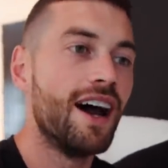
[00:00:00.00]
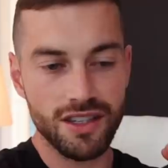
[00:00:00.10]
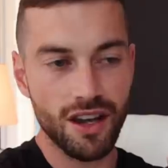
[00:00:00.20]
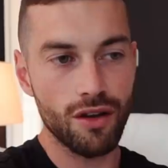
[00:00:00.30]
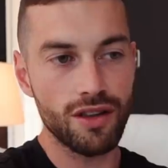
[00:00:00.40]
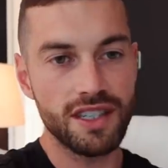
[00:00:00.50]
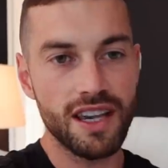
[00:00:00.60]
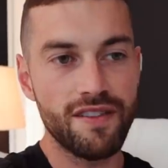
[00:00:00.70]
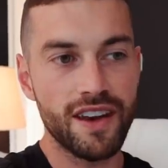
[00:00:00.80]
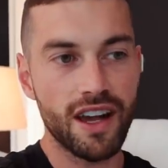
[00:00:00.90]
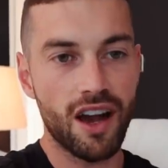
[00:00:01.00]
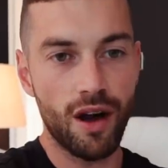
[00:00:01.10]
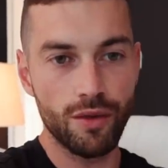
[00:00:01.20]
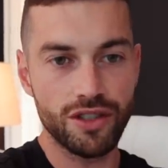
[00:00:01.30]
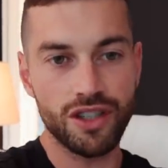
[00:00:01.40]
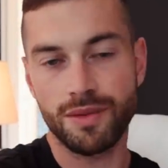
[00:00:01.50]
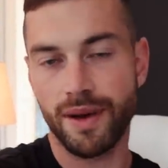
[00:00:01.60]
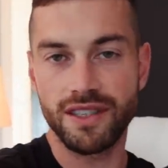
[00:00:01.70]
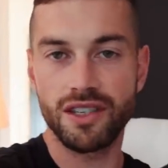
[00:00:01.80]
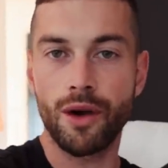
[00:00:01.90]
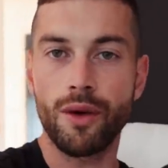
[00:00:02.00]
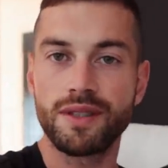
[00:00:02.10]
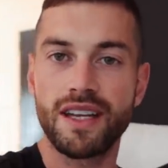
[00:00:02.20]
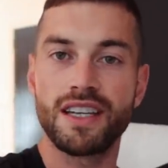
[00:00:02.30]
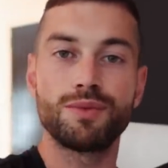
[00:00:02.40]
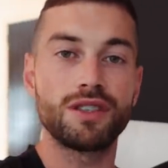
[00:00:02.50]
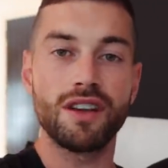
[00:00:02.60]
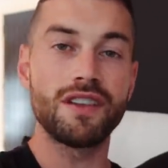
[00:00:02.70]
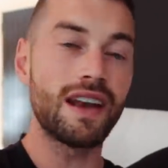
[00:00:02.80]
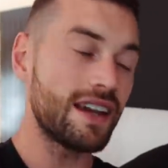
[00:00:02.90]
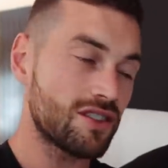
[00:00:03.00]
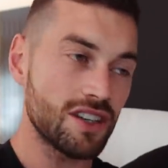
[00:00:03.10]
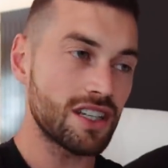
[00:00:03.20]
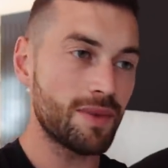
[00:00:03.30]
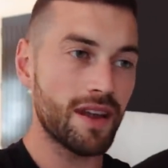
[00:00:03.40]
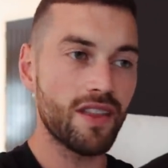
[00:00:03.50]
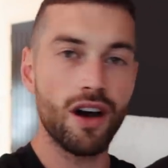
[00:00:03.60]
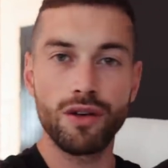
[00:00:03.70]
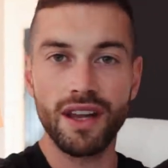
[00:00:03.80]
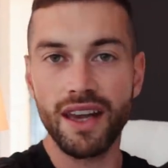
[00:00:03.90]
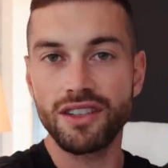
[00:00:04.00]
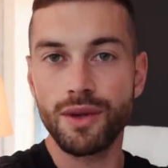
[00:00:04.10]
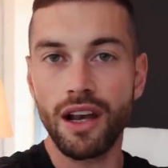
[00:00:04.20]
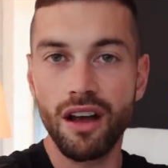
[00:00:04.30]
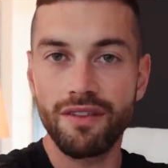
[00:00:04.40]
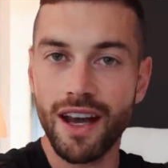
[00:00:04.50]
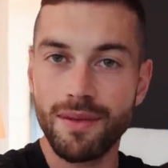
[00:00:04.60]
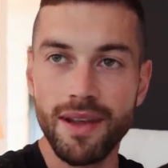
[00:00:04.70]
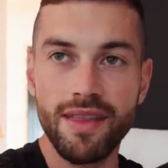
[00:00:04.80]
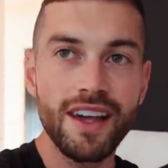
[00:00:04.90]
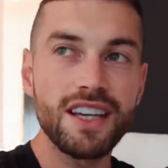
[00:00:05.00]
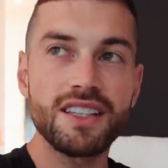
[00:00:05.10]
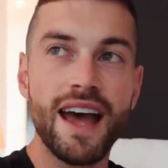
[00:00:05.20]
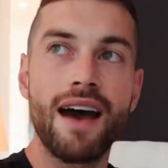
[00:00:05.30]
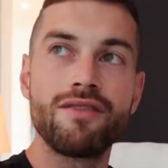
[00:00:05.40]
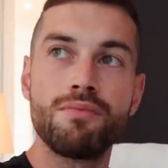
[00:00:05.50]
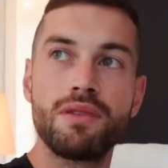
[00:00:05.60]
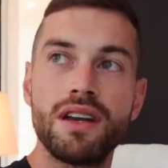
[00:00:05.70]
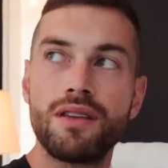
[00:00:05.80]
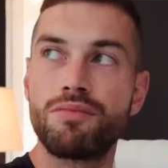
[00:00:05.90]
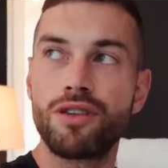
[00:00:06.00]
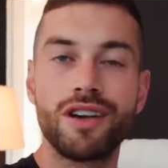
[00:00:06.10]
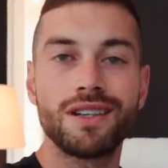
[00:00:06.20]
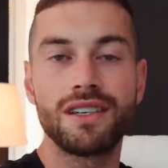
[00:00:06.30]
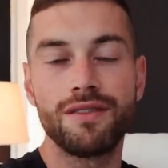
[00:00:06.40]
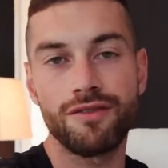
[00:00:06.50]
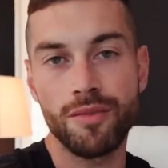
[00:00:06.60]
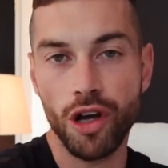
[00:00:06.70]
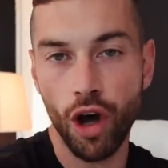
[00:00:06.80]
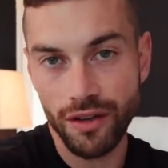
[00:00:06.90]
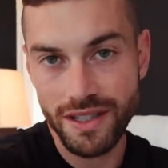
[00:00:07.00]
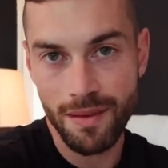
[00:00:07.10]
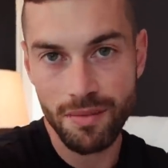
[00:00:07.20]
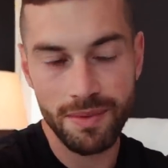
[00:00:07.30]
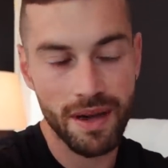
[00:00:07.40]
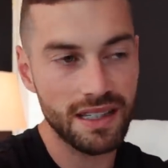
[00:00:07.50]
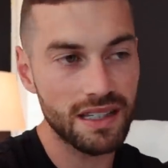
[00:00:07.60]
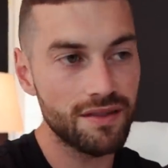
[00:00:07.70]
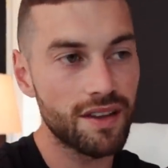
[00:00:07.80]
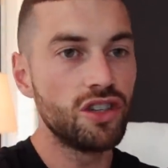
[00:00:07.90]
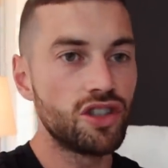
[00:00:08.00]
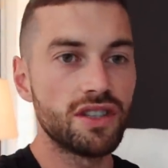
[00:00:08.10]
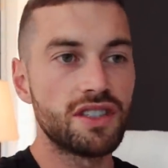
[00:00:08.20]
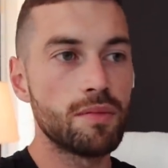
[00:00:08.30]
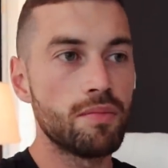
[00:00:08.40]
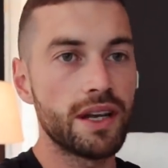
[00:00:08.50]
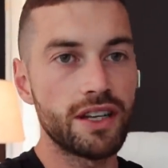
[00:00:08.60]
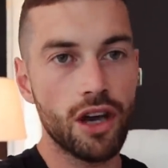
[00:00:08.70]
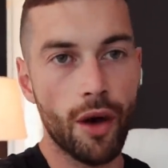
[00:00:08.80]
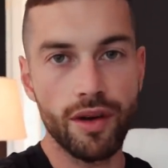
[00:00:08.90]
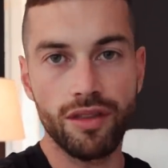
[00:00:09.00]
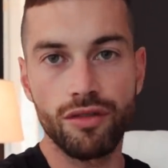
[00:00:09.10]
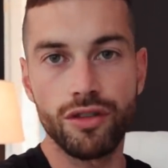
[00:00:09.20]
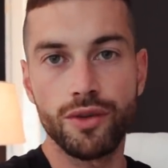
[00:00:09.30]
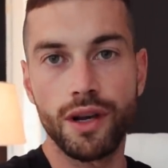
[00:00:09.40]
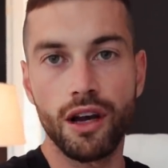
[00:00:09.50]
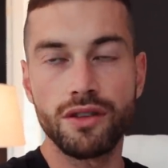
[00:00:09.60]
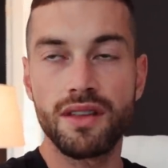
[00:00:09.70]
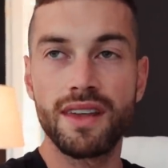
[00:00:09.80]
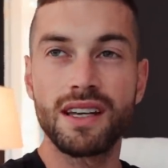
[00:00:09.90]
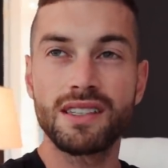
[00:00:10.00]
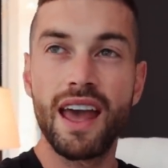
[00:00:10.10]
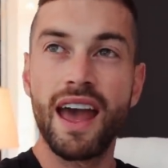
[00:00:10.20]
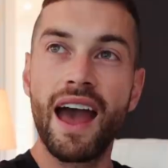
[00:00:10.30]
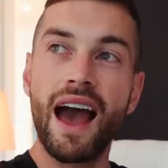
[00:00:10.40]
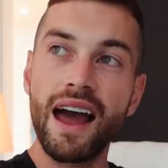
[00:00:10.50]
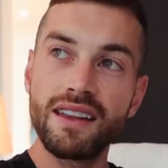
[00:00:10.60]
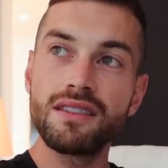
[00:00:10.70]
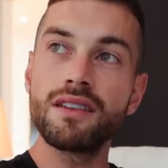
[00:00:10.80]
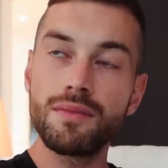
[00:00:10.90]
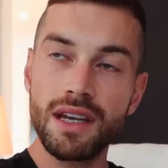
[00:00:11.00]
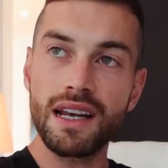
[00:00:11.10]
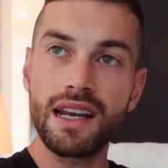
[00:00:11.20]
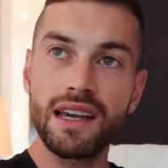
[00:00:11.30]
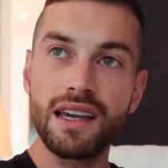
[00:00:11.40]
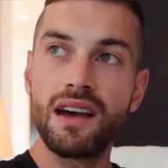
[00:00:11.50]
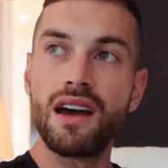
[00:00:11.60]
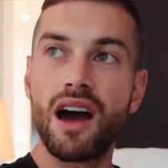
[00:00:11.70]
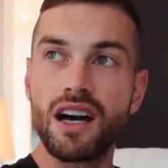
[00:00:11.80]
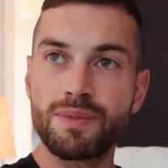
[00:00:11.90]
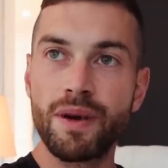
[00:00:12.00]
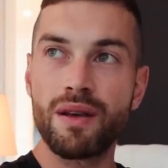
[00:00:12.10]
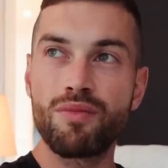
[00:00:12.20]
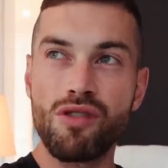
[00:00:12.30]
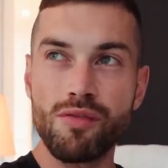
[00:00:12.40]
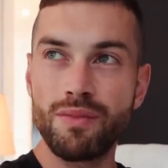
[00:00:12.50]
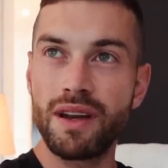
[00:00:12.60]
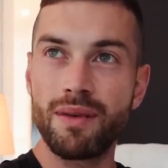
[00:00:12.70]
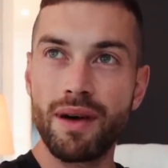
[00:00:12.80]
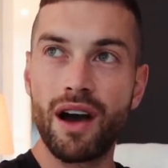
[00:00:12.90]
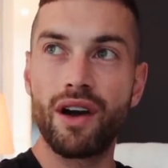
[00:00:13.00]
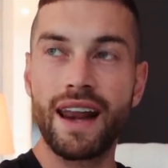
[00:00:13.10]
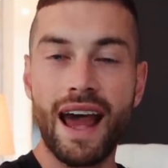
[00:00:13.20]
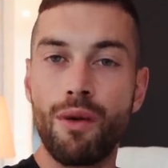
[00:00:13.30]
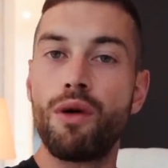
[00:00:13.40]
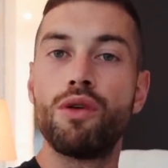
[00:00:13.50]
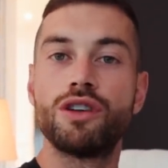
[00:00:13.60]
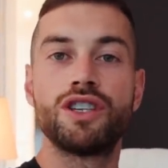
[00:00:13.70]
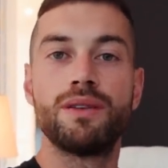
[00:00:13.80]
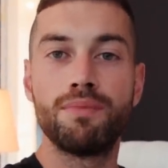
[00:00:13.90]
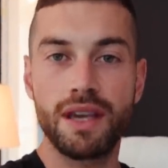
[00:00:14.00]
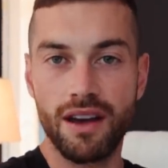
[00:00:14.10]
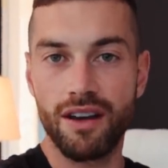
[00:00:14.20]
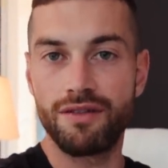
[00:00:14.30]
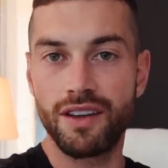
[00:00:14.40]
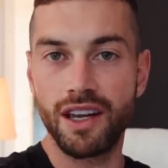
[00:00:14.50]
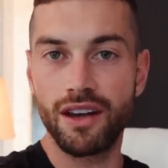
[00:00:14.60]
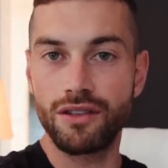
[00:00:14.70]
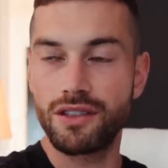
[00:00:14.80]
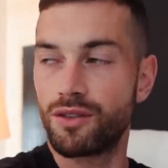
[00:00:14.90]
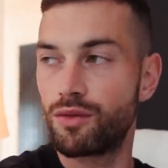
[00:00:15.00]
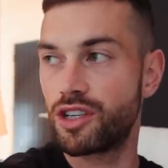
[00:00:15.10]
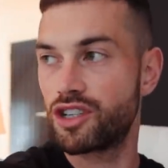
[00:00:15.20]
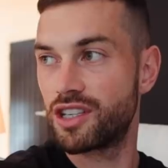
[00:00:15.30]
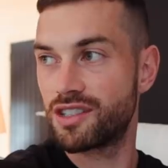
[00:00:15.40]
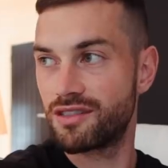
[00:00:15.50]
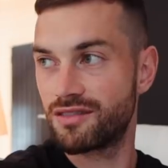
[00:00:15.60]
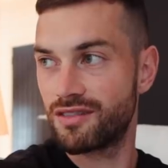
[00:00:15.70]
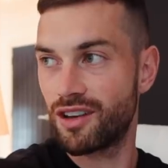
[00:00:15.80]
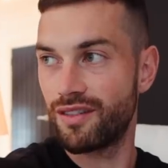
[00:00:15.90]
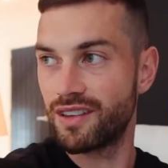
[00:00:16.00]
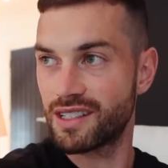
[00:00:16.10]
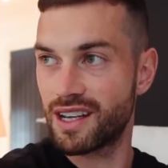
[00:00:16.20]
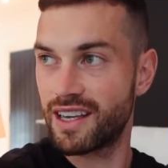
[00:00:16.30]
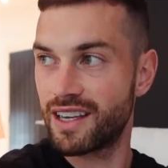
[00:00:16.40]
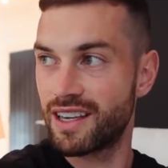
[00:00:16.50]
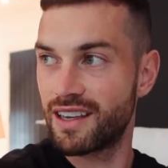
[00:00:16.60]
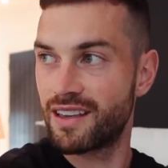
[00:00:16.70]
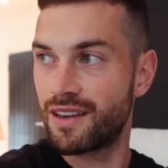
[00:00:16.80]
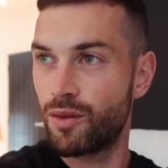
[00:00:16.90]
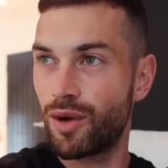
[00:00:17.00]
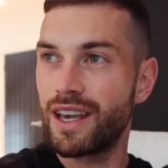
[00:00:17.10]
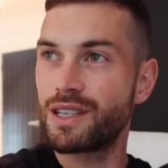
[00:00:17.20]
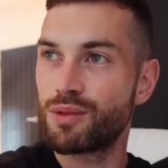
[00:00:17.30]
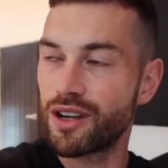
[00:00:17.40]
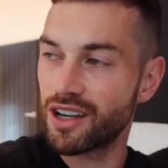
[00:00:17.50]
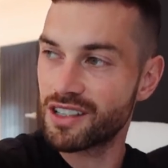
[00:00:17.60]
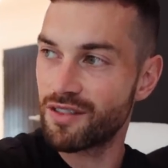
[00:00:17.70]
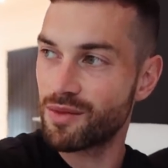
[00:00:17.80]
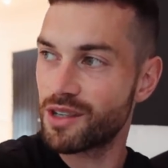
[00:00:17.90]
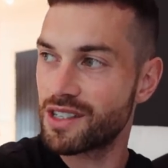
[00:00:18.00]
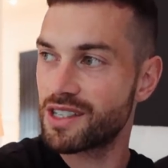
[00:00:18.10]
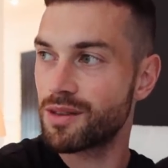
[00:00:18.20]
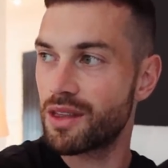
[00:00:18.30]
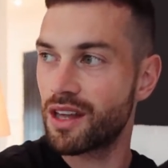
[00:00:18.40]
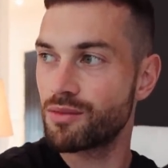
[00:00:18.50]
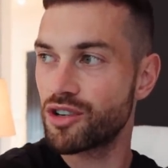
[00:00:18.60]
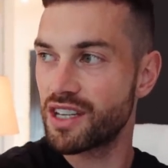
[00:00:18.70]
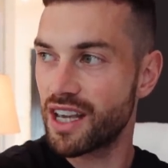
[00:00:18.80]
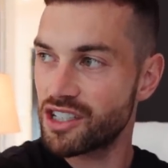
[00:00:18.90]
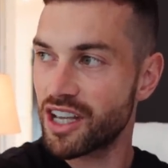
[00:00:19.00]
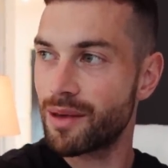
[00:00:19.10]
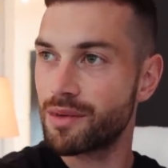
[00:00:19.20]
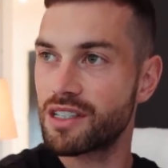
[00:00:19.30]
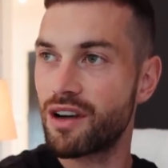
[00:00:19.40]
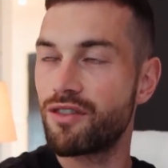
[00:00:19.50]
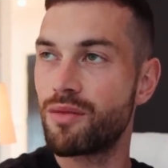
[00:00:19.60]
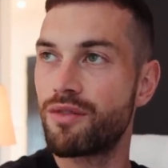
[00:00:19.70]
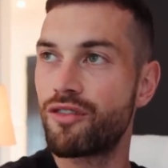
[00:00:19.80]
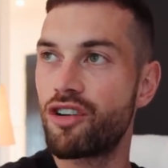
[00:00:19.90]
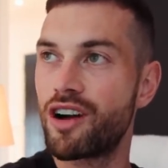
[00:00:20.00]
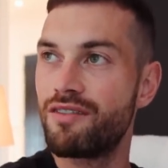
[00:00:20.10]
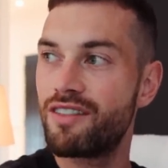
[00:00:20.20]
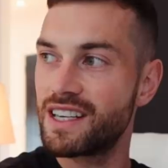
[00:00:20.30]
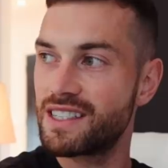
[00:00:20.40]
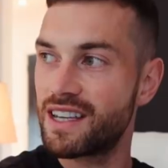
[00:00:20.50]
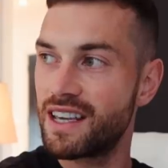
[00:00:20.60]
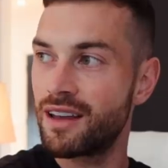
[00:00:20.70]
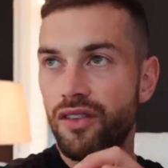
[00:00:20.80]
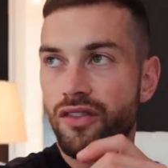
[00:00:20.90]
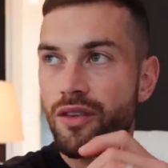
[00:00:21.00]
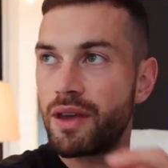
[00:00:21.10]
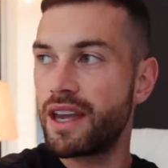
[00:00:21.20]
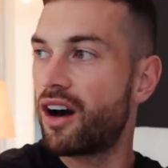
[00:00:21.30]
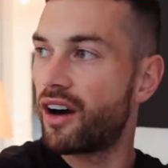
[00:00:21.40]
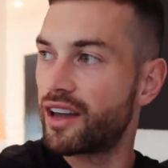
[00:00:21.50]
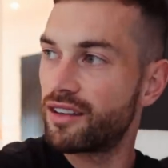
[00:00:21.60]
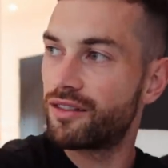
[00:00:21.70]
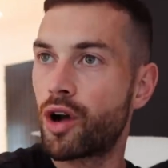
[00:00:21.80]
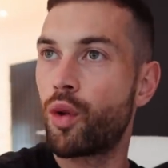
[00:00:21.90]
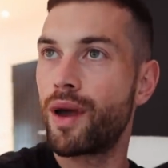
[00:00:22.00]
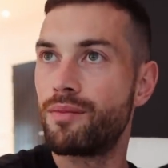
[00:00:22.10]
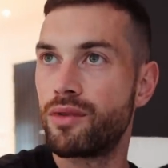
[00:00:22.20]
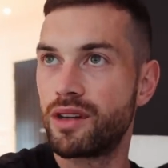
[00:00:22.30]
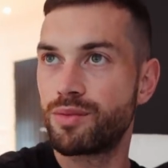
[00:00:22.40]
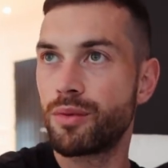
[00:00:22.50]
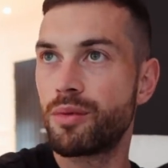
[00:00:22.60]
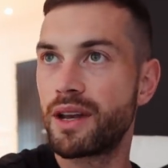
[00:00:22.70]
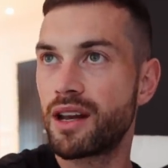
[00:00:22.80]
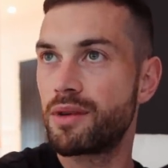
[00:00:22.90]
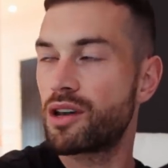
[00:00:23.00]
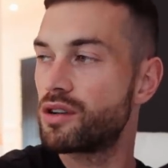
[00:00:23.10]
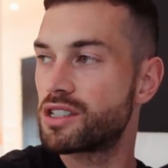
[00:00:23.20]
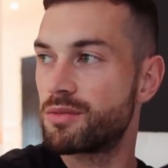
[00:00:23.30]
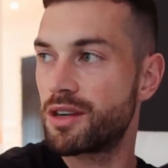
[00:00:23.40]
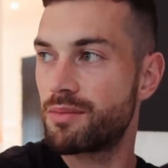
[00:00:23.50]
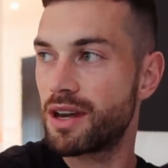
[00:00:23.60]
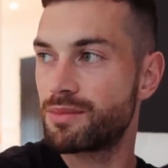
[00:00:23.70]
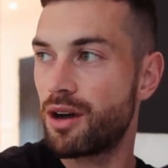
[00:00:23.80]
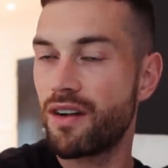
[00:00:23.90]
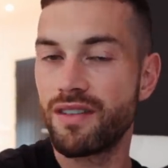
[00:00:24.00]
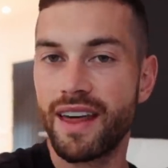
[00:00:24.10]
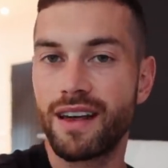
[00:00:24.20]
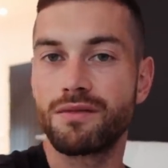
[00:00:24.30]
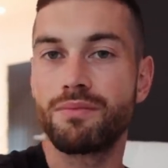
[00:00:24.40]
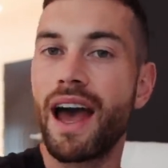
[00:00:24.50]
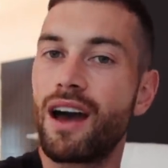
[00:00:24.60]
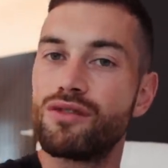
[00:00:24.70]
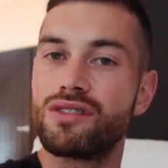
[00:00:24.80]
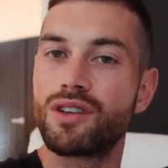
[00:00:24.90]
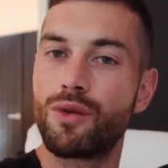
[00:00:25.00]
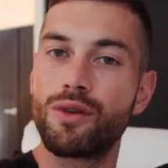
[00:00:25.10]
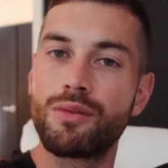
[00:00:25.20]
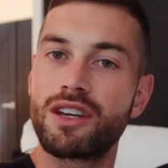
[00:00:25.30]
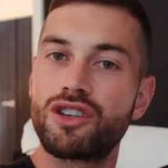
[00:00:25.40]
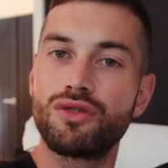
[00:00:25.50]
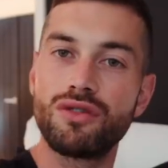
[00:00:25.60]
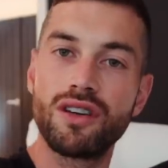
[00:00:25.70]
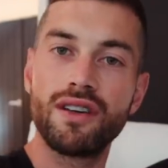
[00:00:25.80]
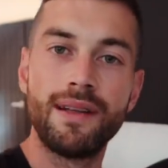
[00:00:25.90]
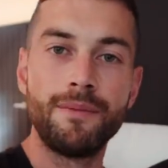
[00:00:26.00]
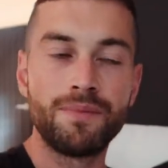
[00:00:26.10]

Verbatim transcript: so this evening I was just about to go upstairs because I've literally spent the whole day doing life admin, things that haven't been productive from a content perspective, just simply going through doing loads of things. And admittedly, I spent probably about an hour watching beehive videos, which isn't obviously... Well, it is productive because it's something I'm trying to educate myself on before I invest in it. The beehive equipment is probably going to be costing me the best part of £1,000, so I want to make sure that